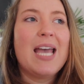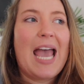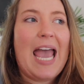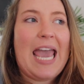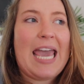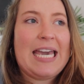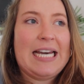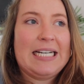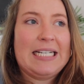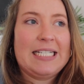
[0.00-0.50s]

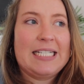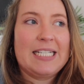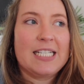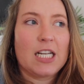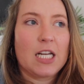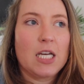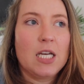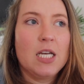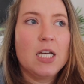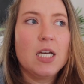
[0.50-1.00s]

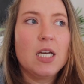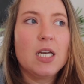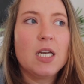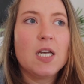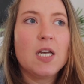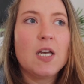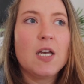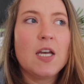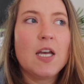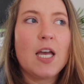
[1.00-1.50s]
And
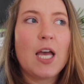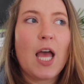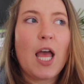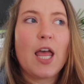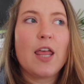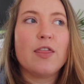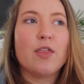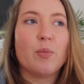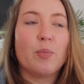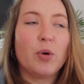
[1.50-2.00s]

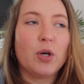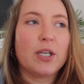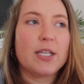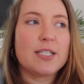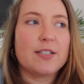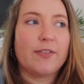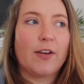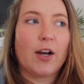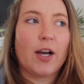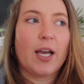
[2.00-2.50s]
the book
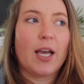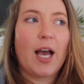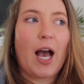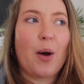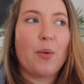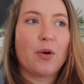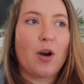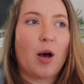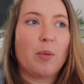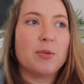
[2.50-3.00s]
is very, I
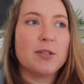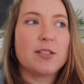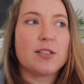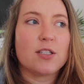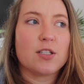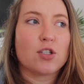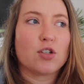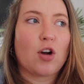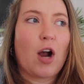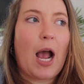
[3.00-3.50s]
would almost
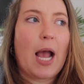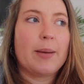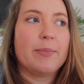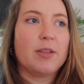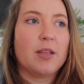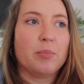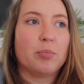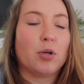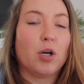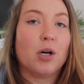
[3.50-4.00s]

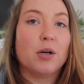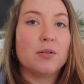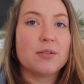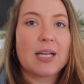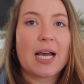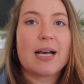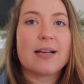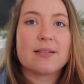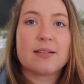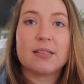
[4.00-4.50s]
describe the prose
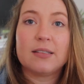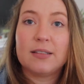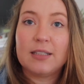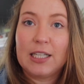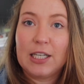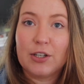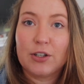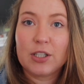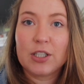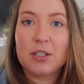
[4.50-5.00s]
as
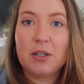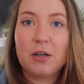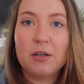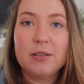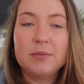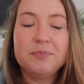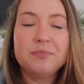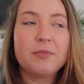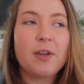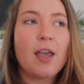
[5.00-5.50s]

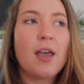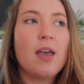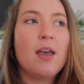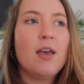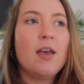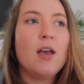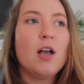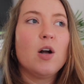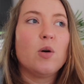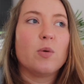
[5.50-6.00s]
lyrical,
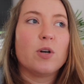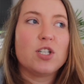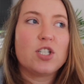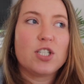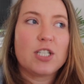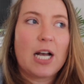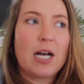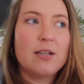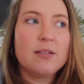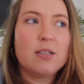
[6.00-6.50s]
which
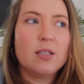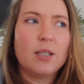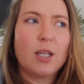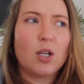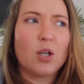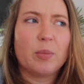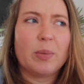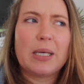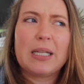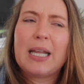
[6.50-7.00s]
sounds a
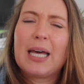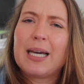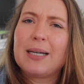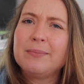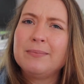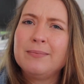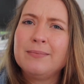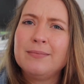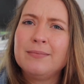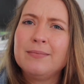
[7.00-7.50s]
little bit like,
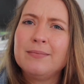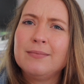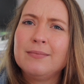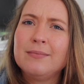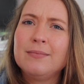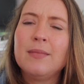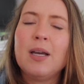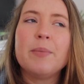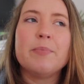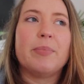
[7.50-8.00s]

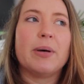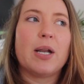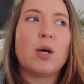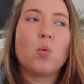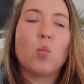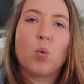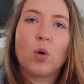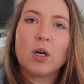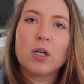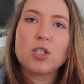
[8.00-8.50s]
mm, but
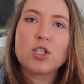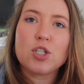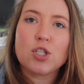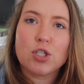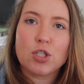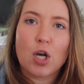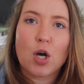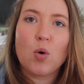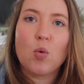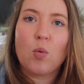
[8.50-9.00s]
it works
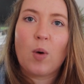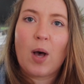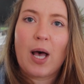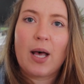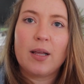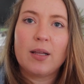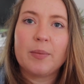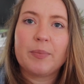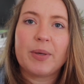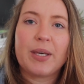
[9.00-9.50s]
so
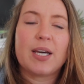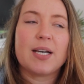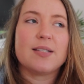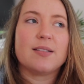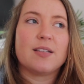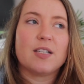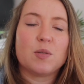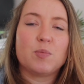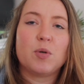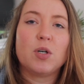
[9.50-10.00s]
well because
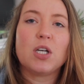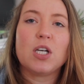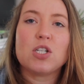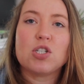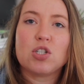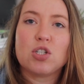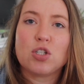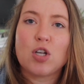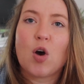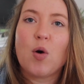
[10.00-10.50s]
this book
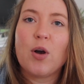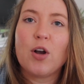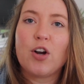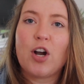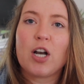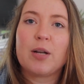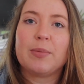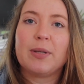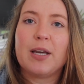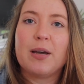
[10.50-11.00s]
is so
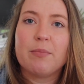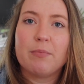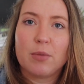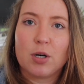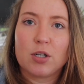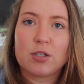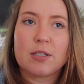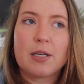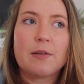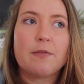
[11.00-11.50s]
incredibly
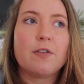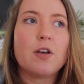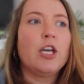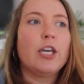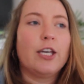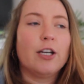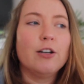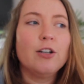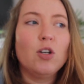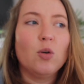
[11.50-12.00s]
immersive.
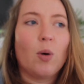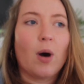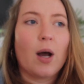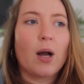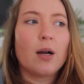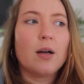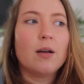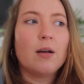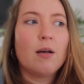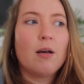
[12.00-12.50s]
Here you
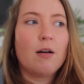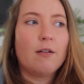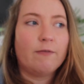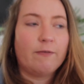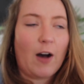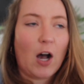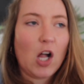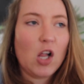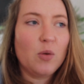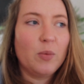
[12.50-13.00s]
are
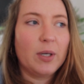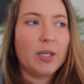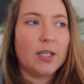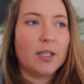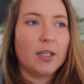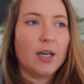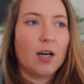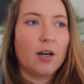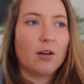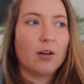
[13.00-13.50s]
following a
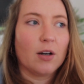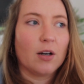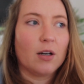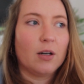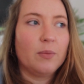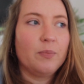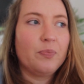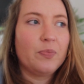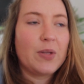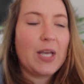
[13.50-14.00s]
young
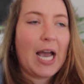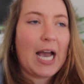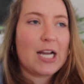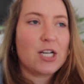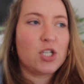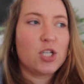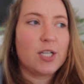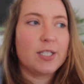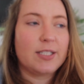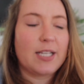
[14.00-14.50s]
girl
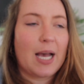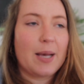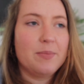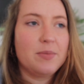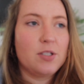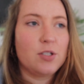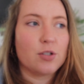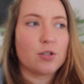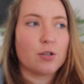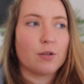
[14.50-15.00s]
as she
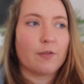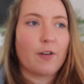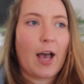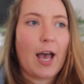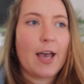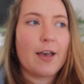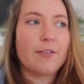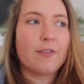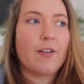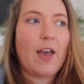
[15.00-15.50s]
attempts to
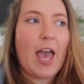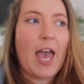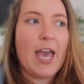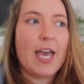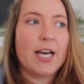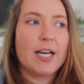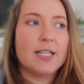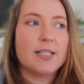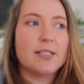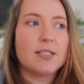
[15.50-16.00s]
survive
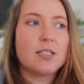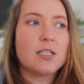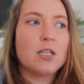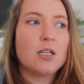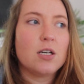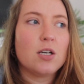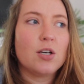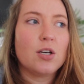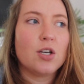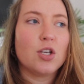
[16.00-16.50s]
and
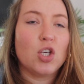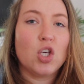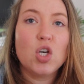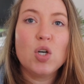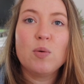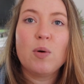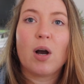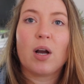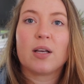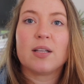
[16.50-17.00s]

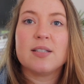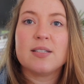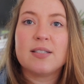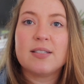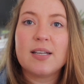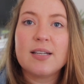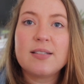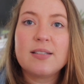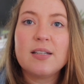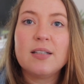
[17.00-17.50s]
you are
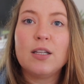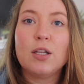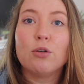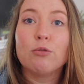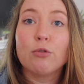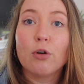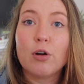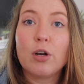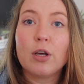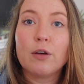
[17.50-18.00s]
consistently
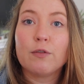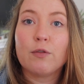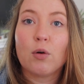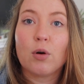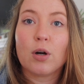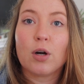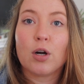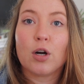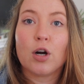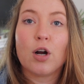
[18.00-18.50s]
rooting
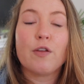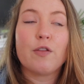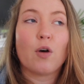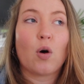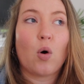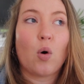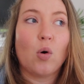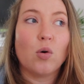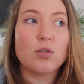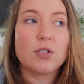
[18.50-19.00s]
for her the
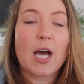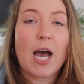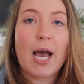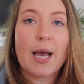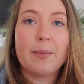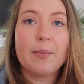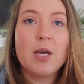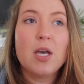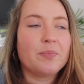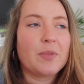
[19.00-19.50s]
whole
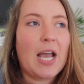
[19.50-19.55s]
time.